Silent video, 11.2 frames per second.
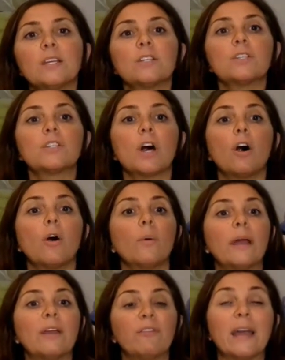So
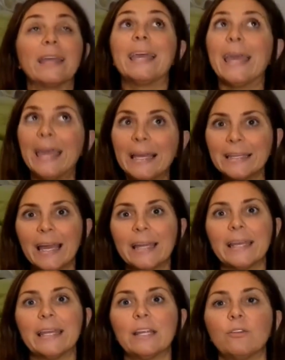if I can't get
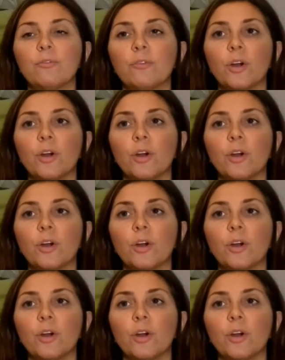in